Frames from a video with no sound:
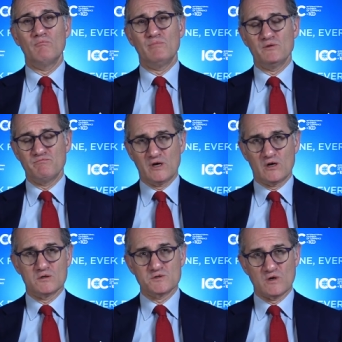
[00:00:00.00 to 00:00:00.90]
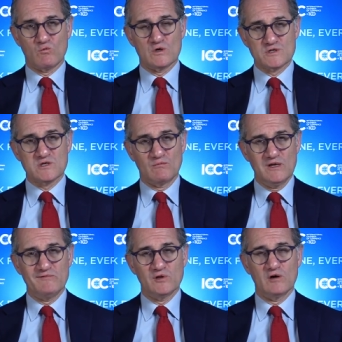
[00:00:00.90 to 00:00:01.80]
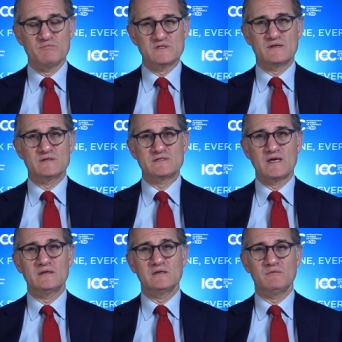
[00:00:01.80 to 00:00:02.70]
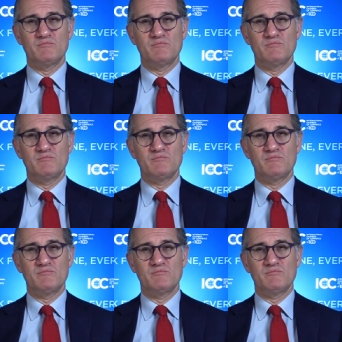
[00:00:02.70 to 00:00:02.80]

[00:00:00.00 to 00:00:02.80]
but because there was some level of misunderstanding,